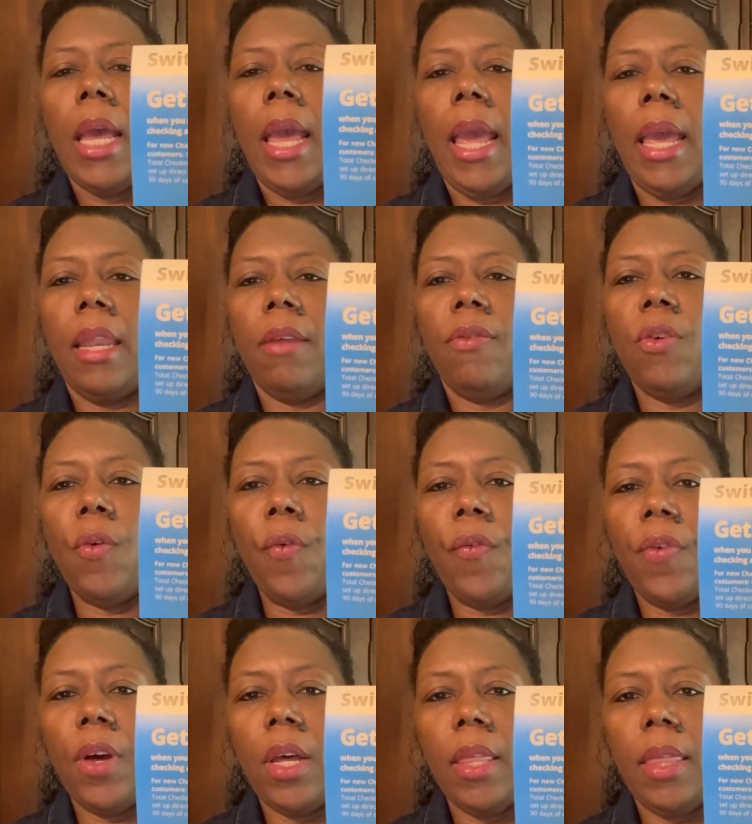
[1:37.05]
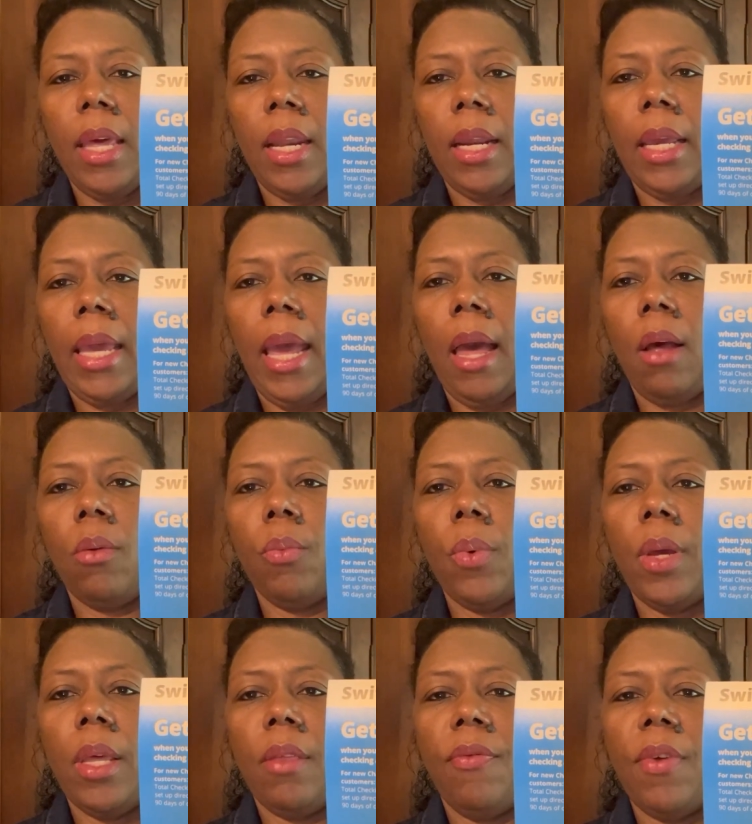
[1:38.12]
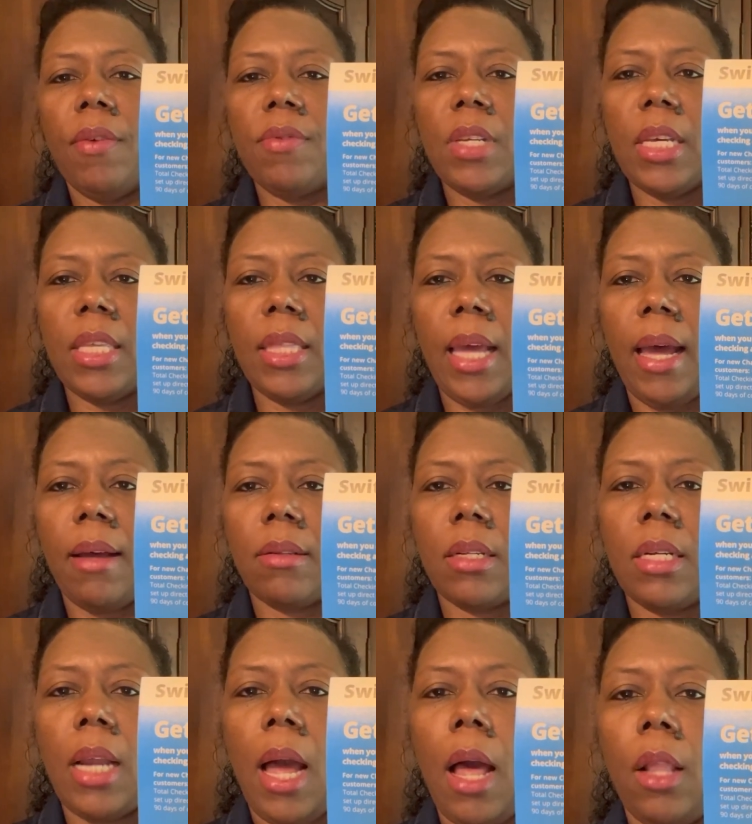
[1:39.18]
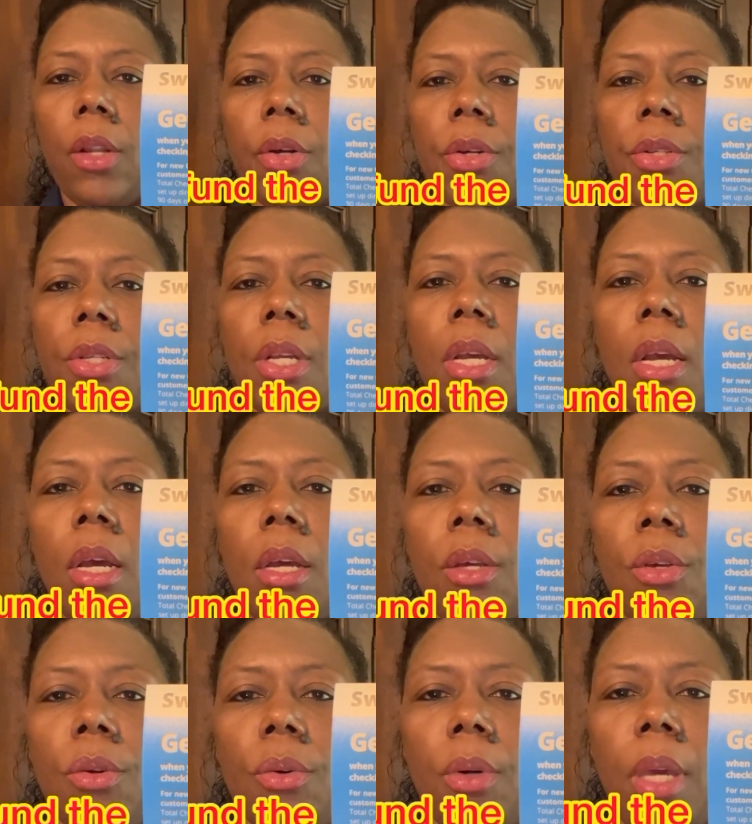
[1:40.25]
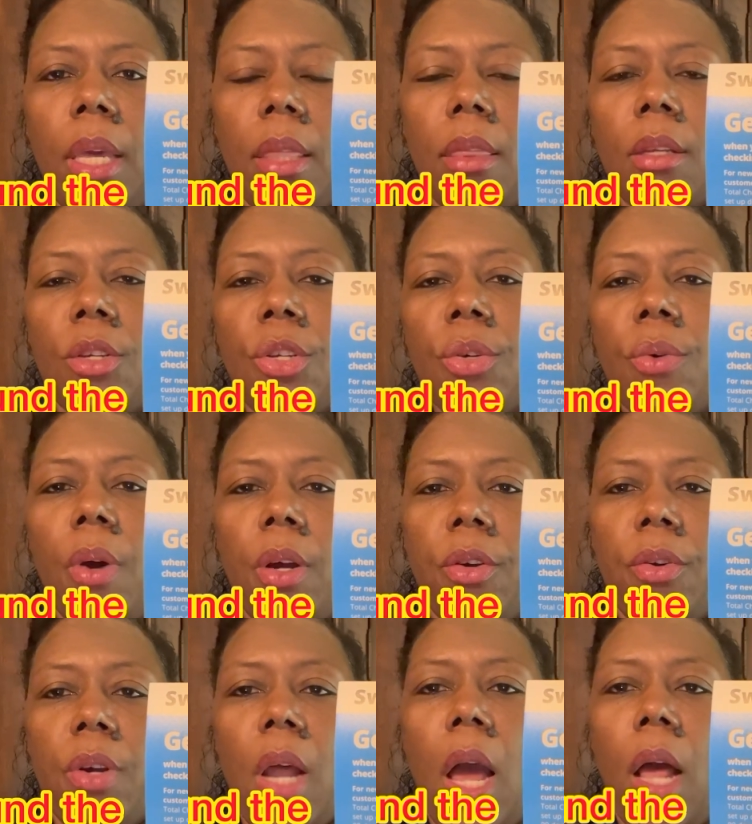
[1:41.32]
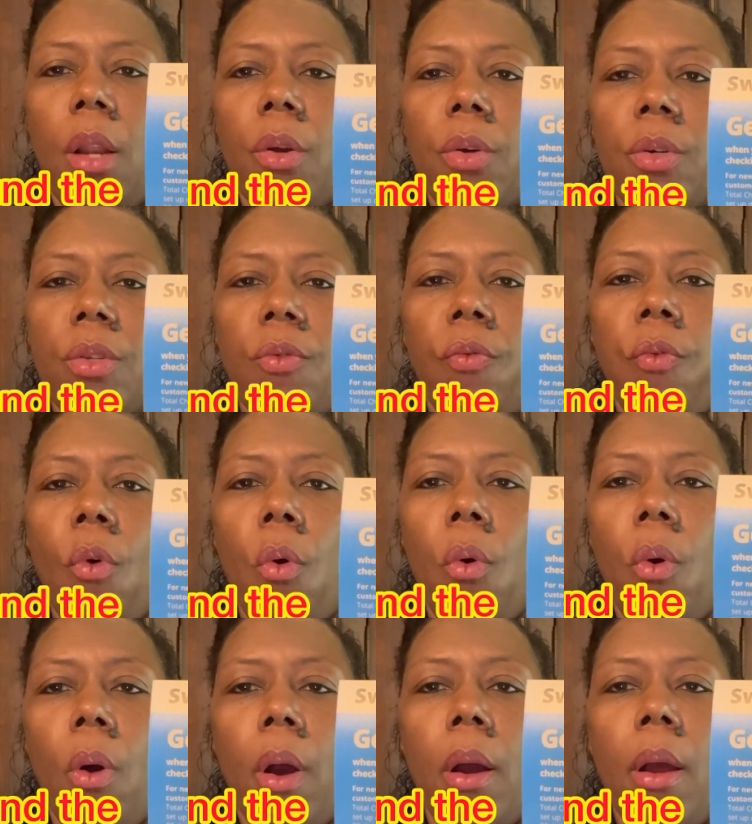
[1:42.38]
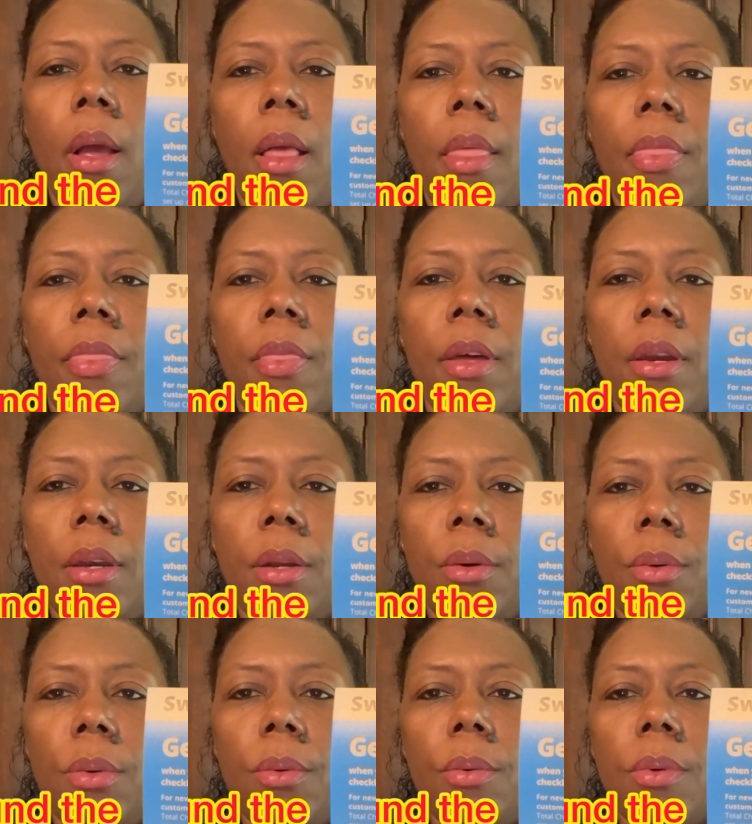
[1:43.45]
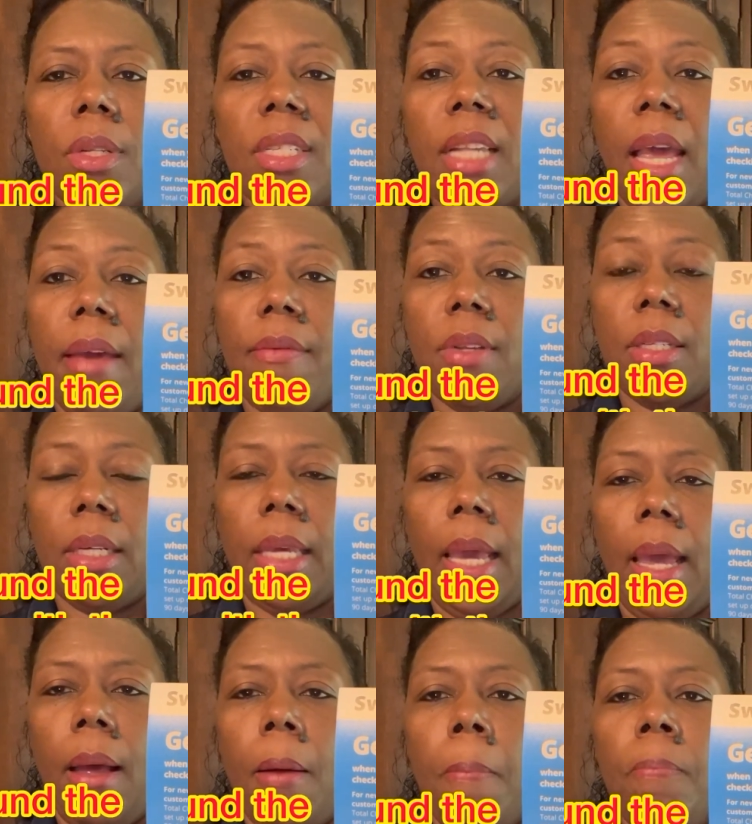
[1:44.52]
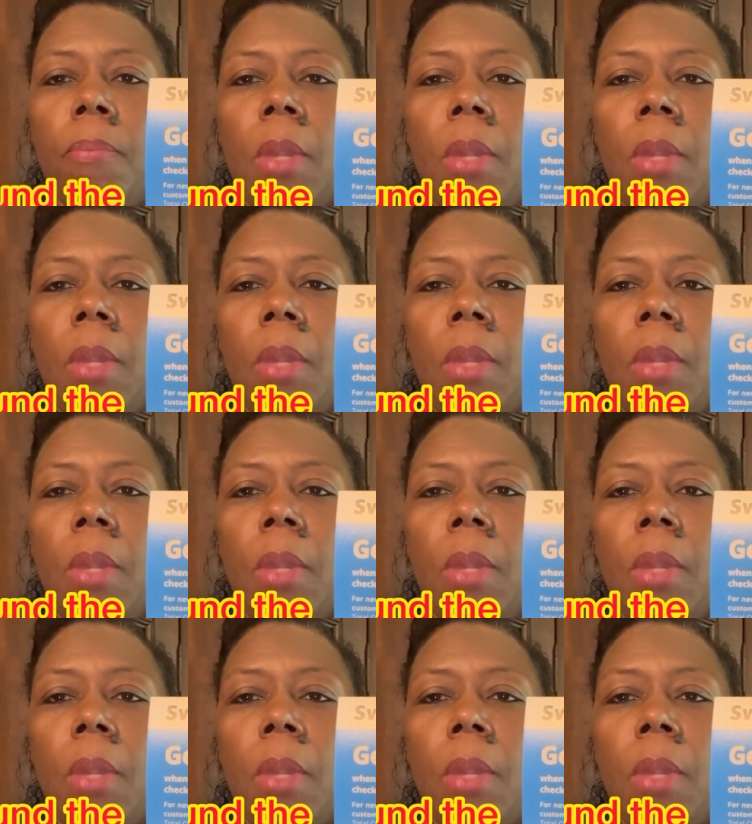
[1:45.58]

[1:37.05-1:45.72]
And if you fund that account with $15,000, you'll get the $200 for the new savings account.